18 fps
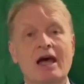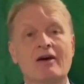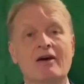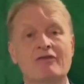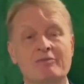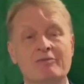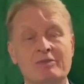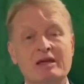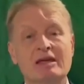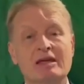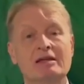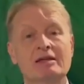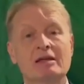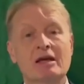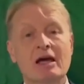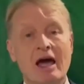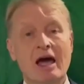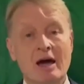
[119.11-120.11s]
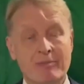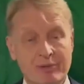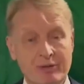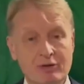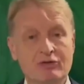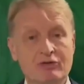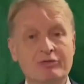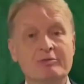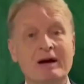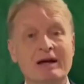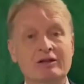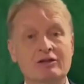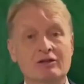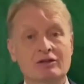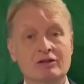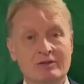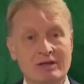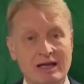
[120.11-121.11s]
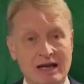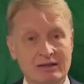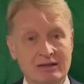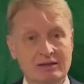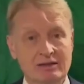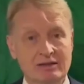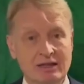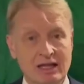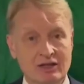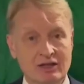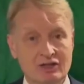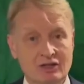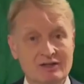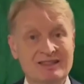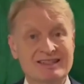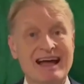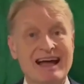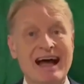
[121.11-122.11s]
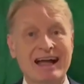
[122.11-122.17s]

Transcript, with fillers: have been approved by the United Nations